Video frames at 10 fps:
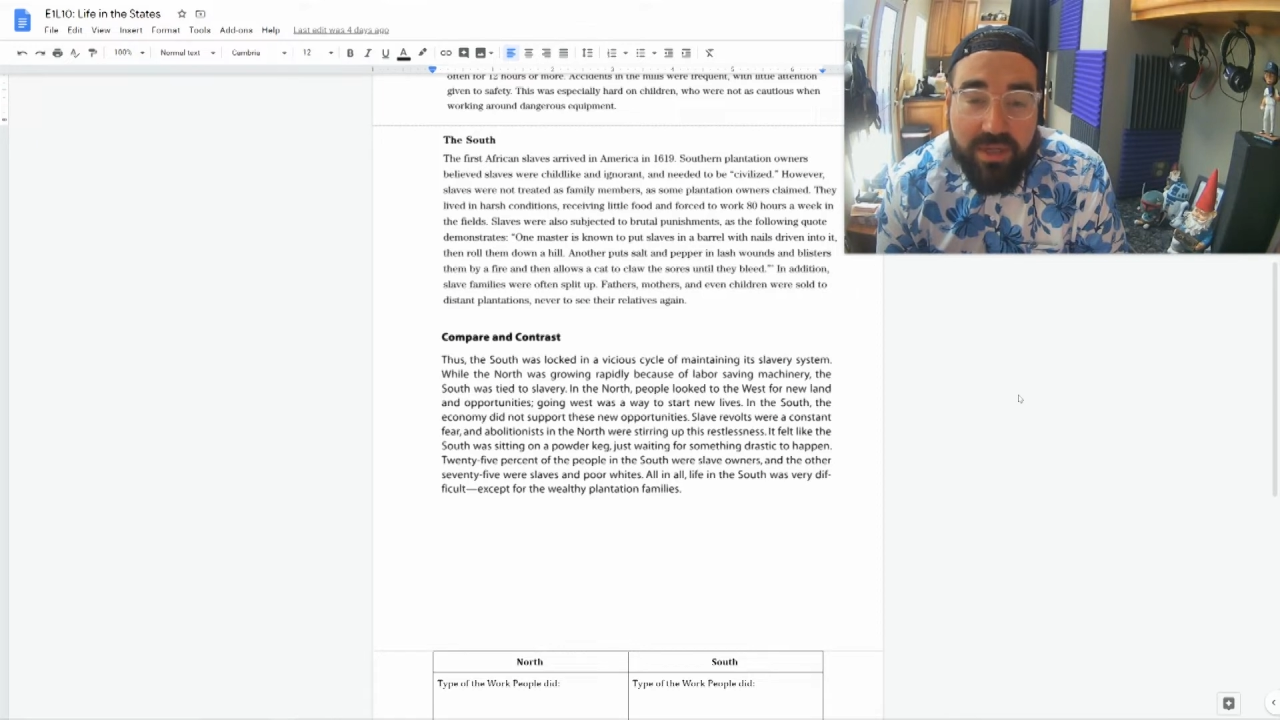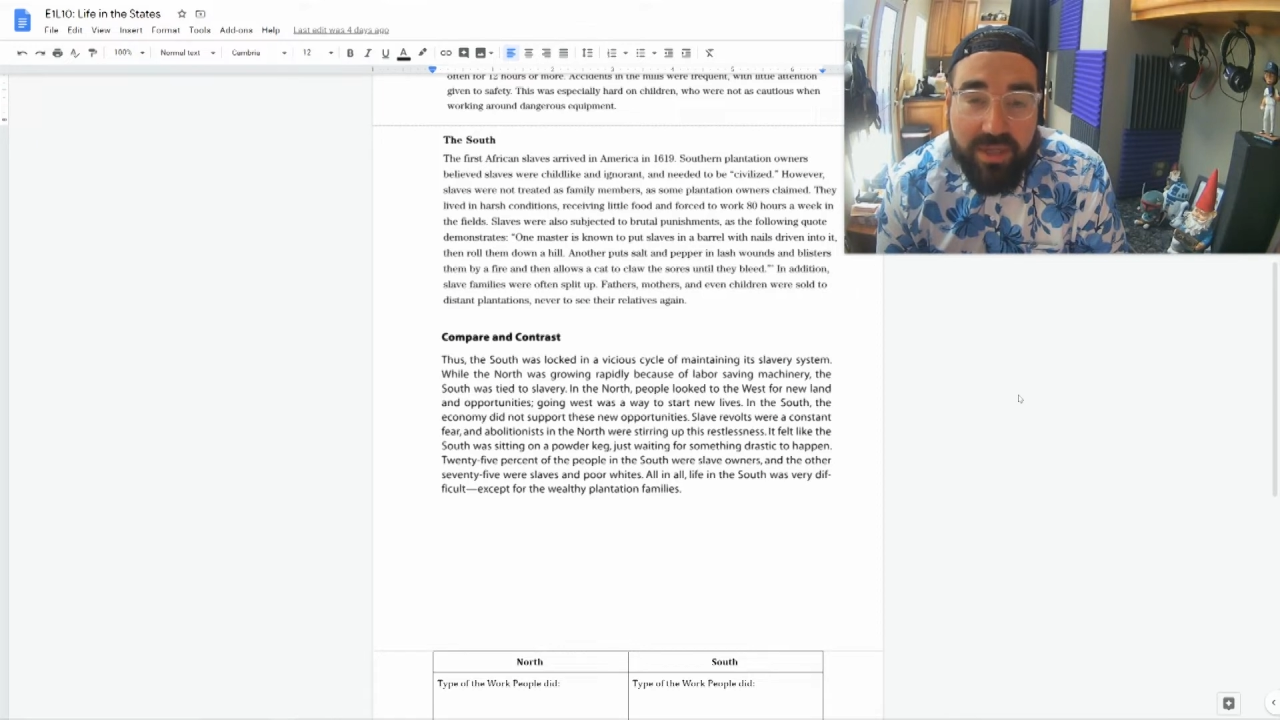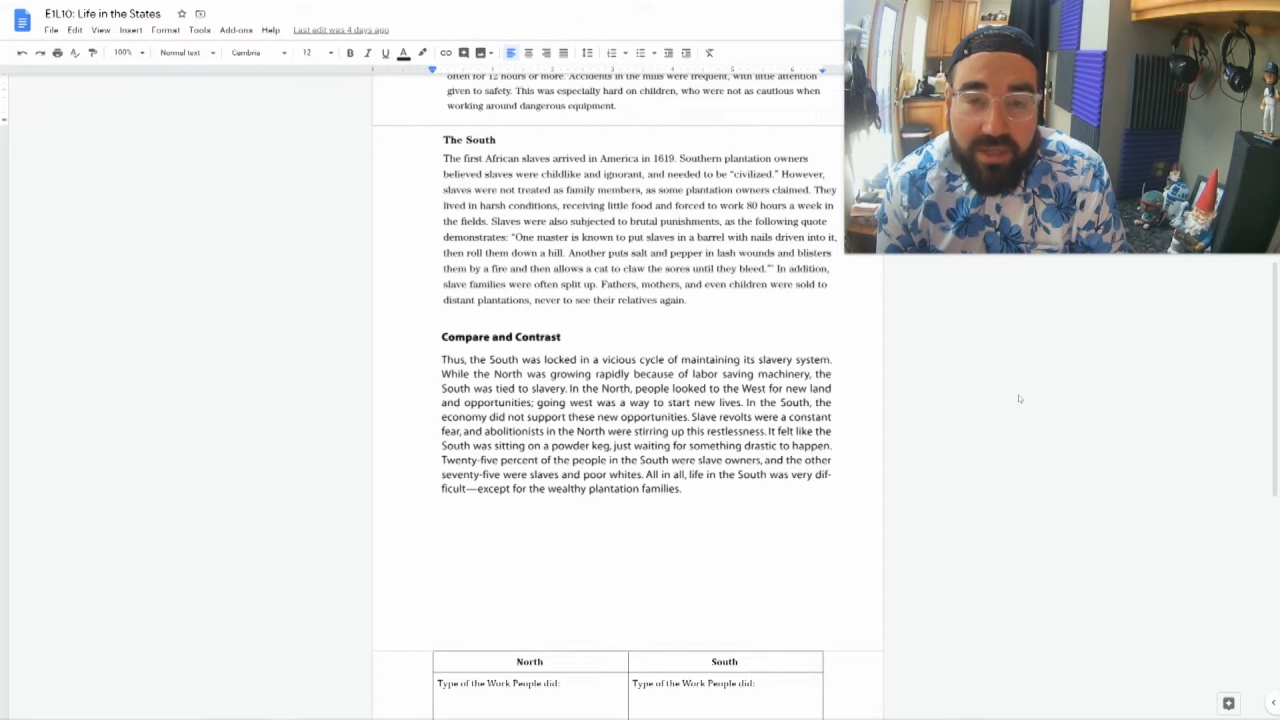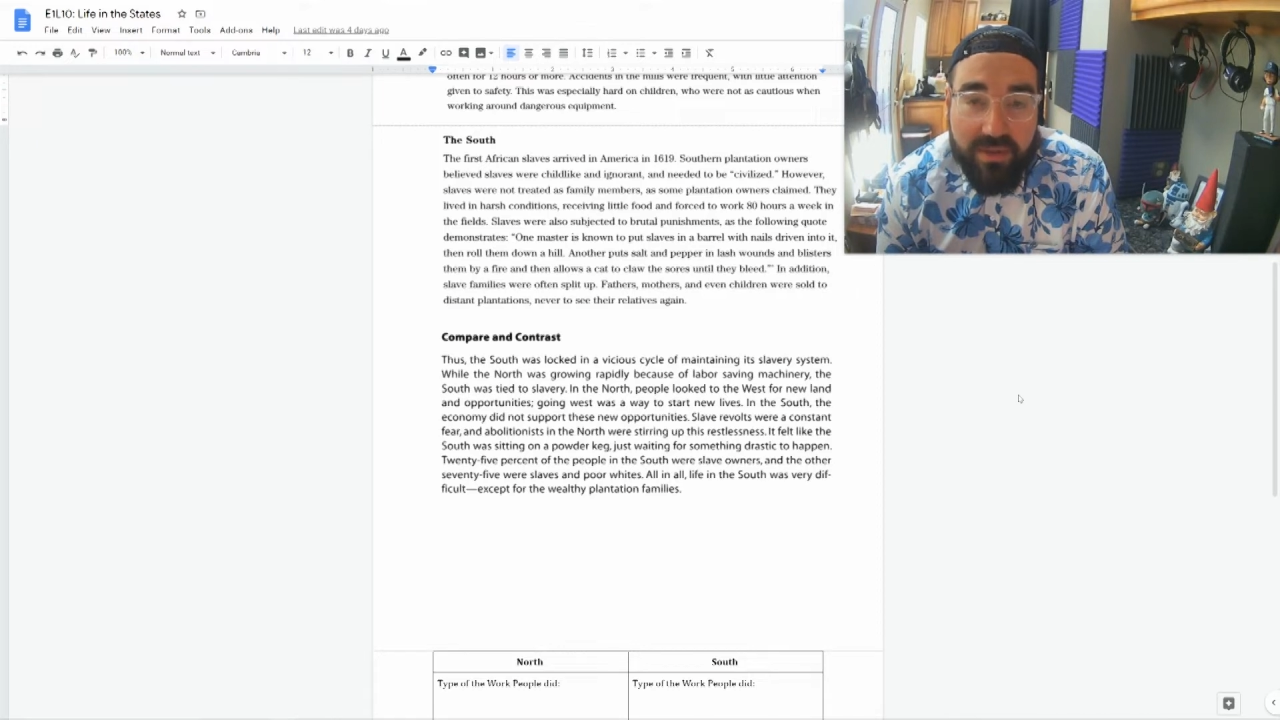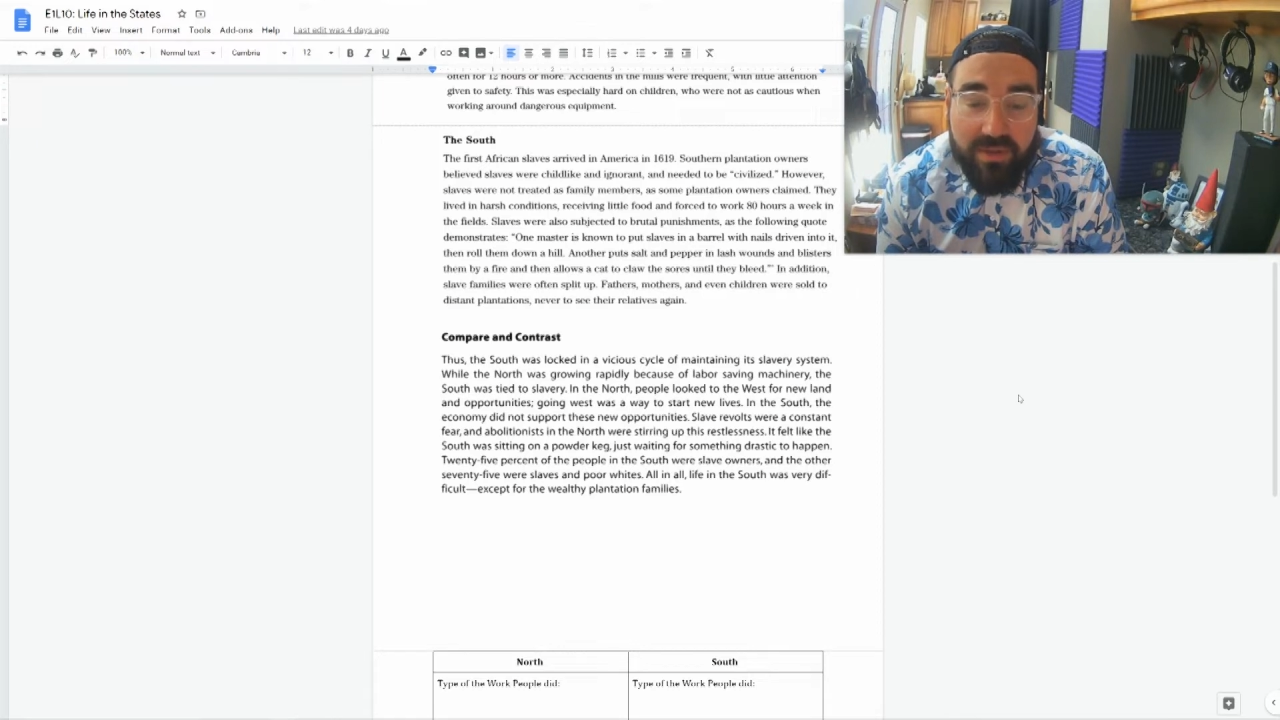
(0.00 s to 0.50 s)
a
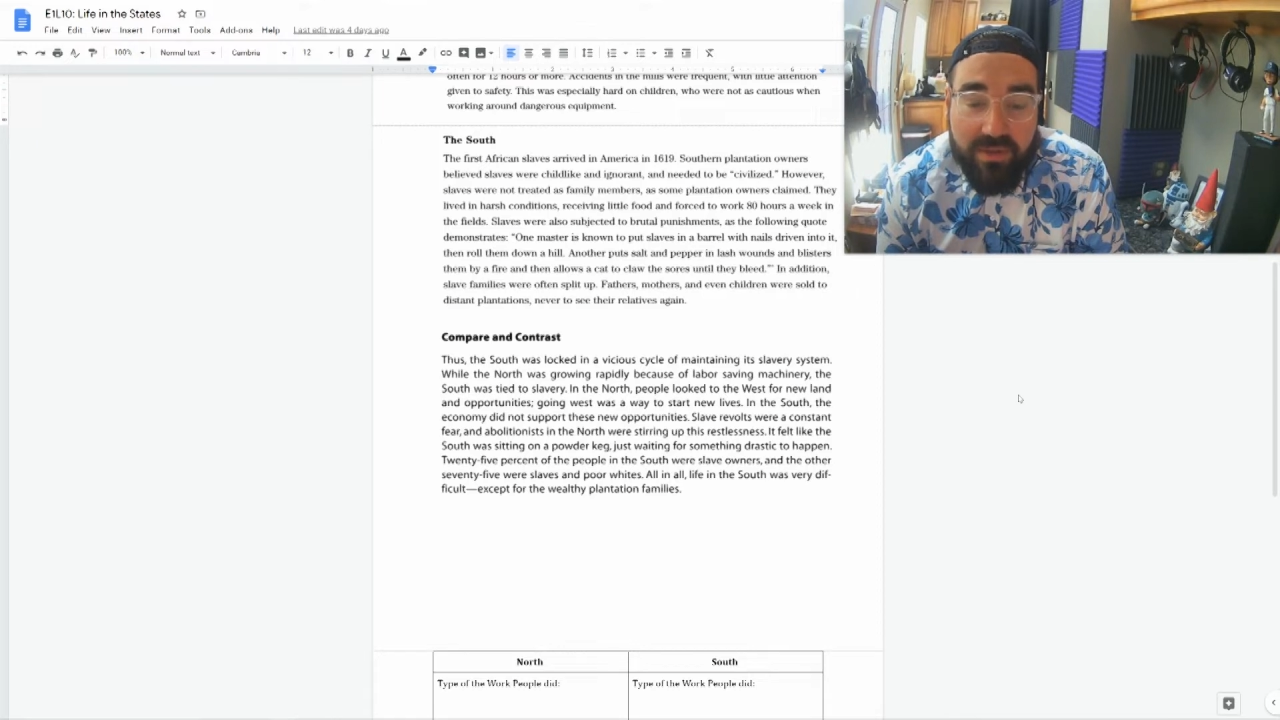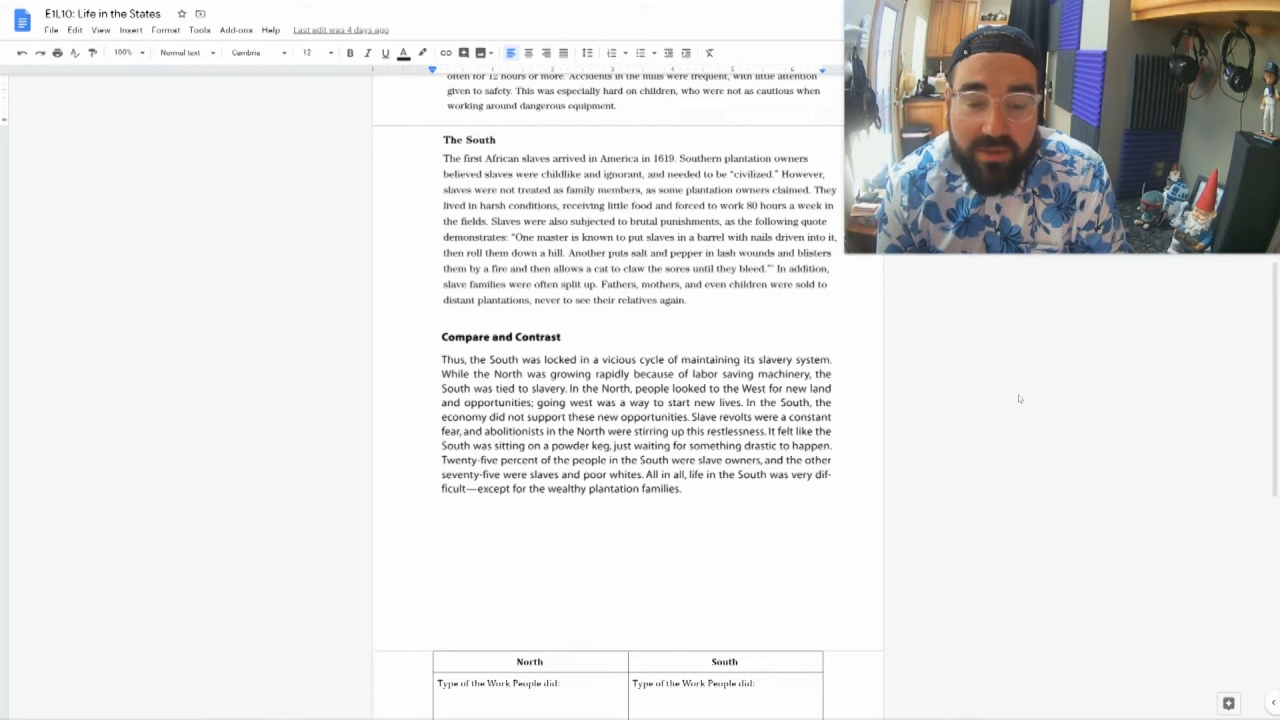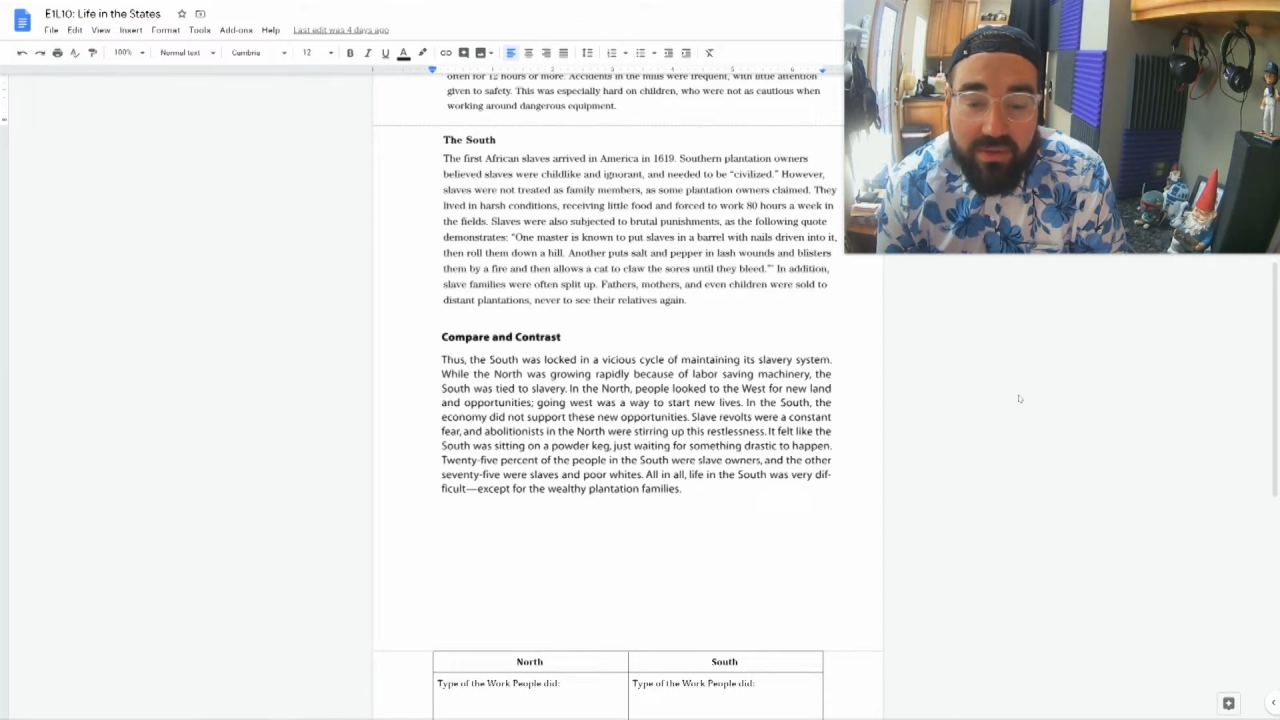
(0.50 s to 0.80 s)
hill.